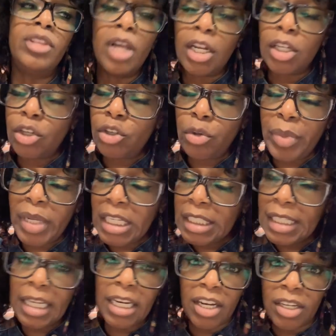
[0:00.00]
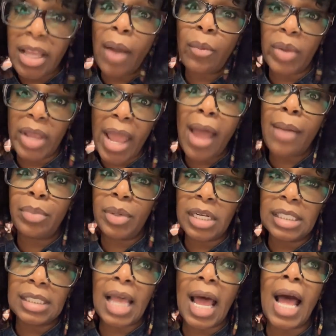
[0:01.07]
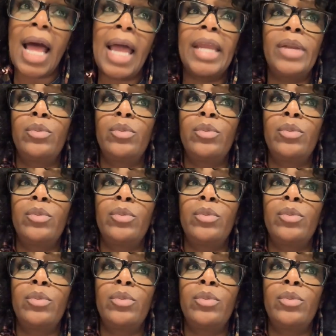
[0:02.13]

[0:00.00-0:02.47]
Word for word: A little bit of dinner that we had put aside.